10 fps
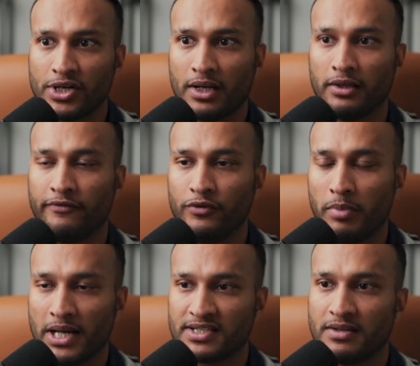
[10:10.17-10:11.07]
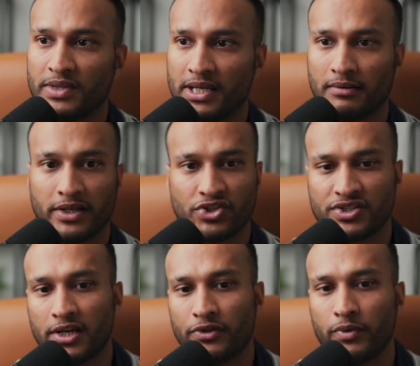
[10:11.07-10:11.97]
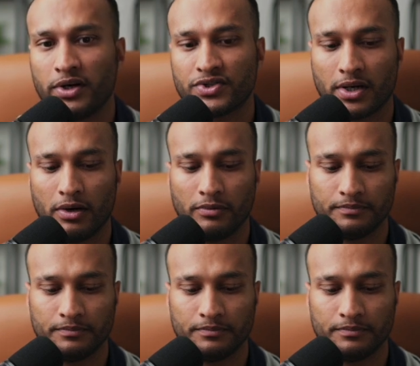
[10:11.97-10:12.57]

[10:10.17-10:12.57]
if you bought something, let's just say 3 years ago